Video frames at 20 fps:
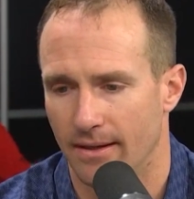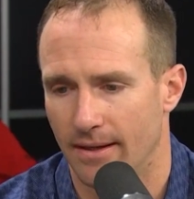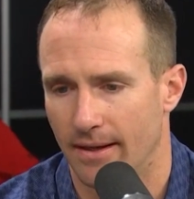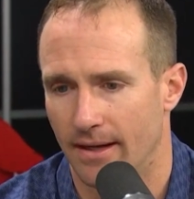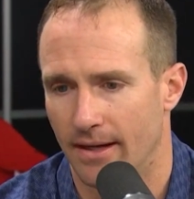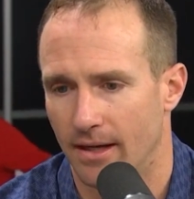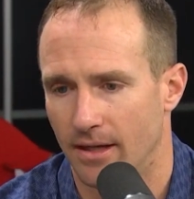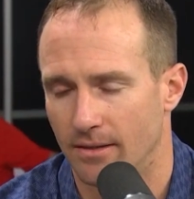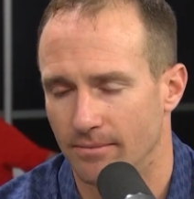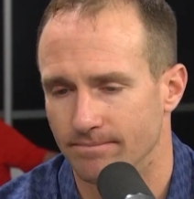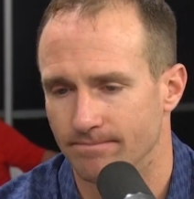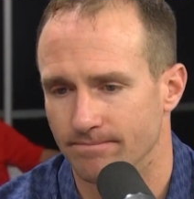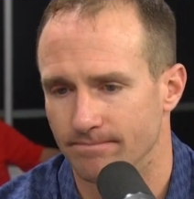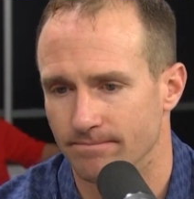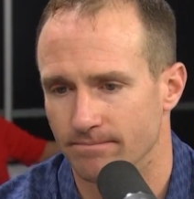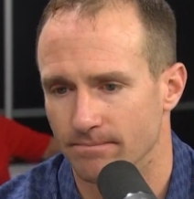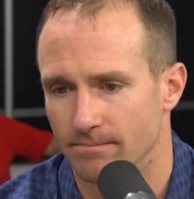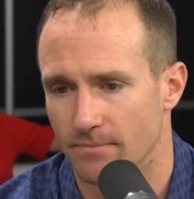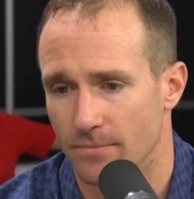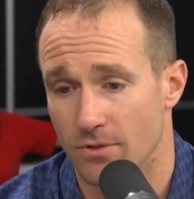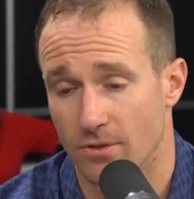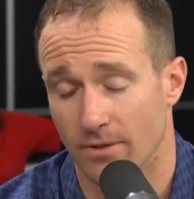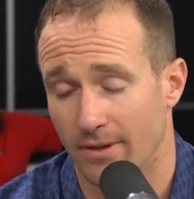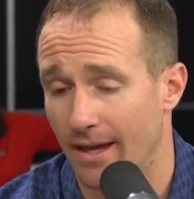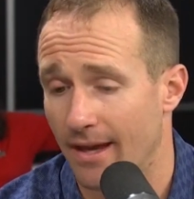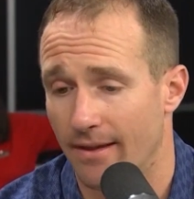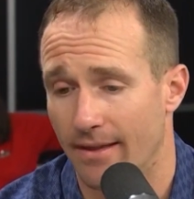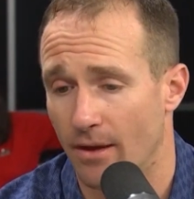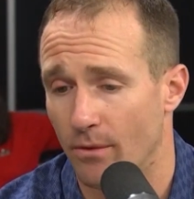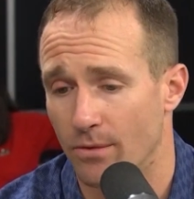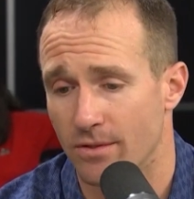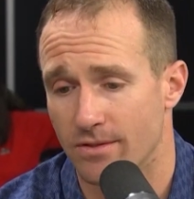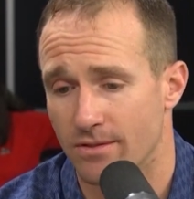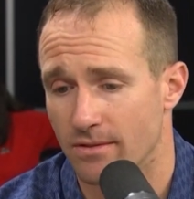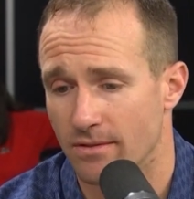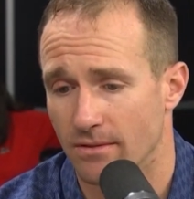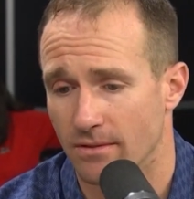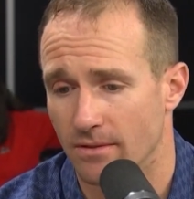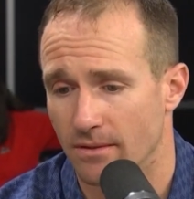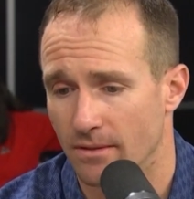Um, so yeah, that
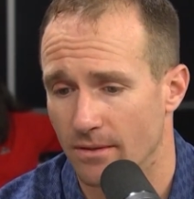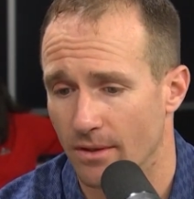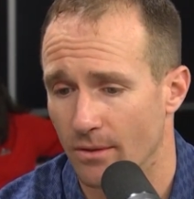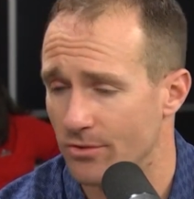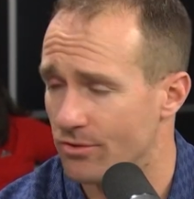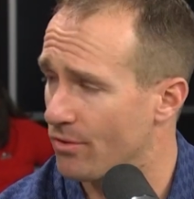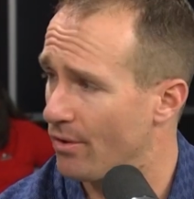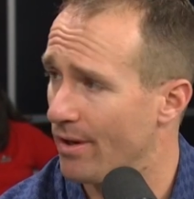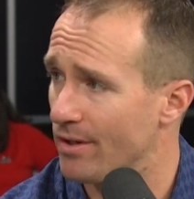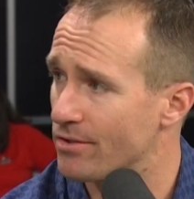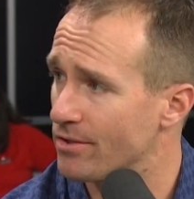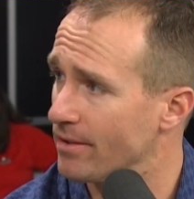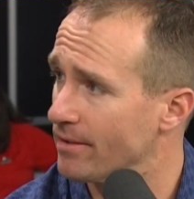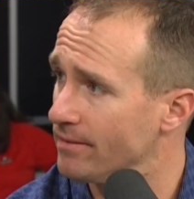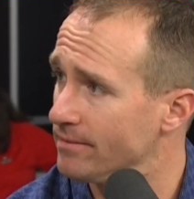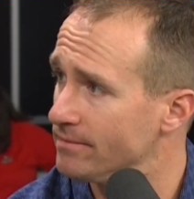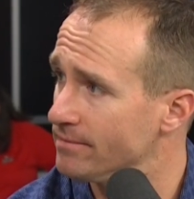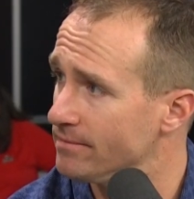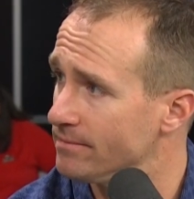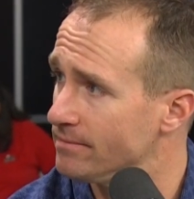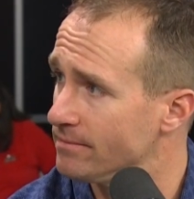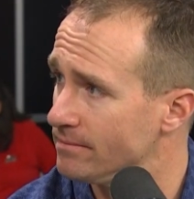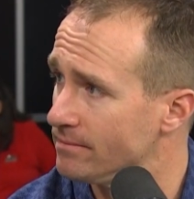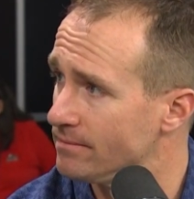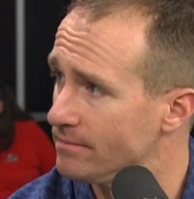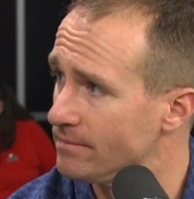was that was crushing. Yeah, I